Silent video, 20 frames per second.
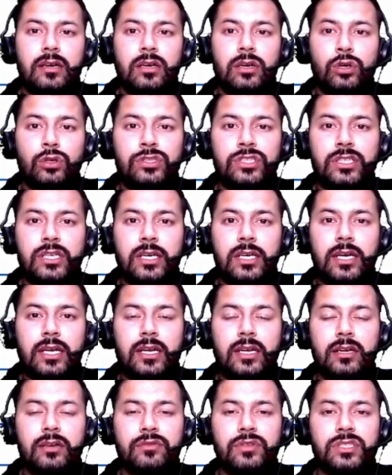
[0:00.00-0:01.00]
Logical
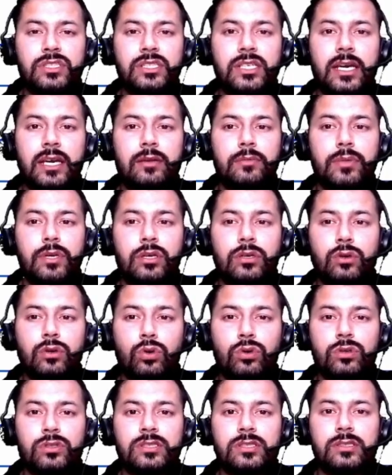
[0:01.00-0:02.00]
error which can be
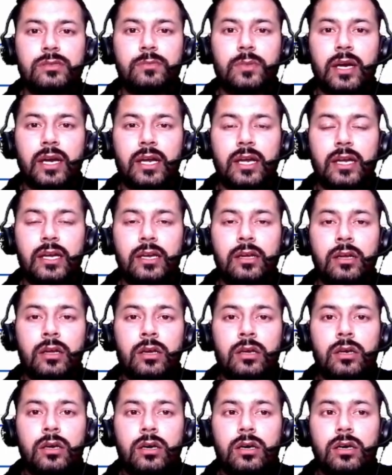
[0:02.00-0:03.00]
caused by
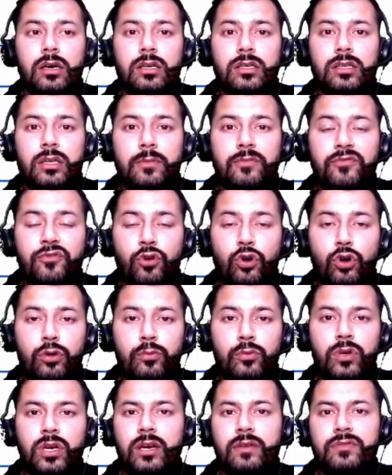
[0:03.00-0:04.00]
the
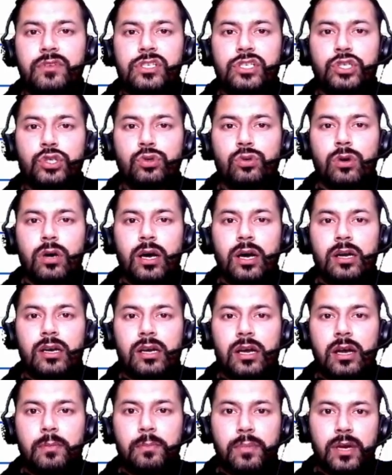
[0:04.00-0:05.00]
formula which you are
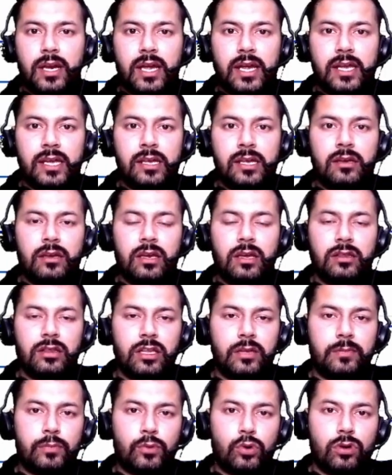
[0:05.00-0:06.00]
applying in
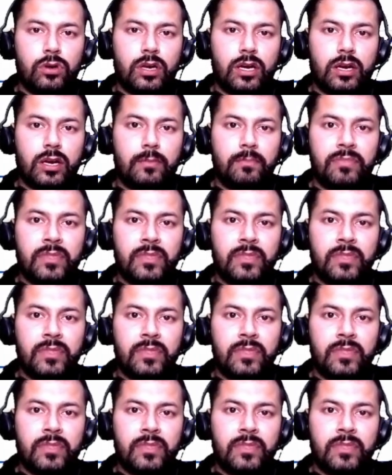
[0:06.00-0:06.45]
the program.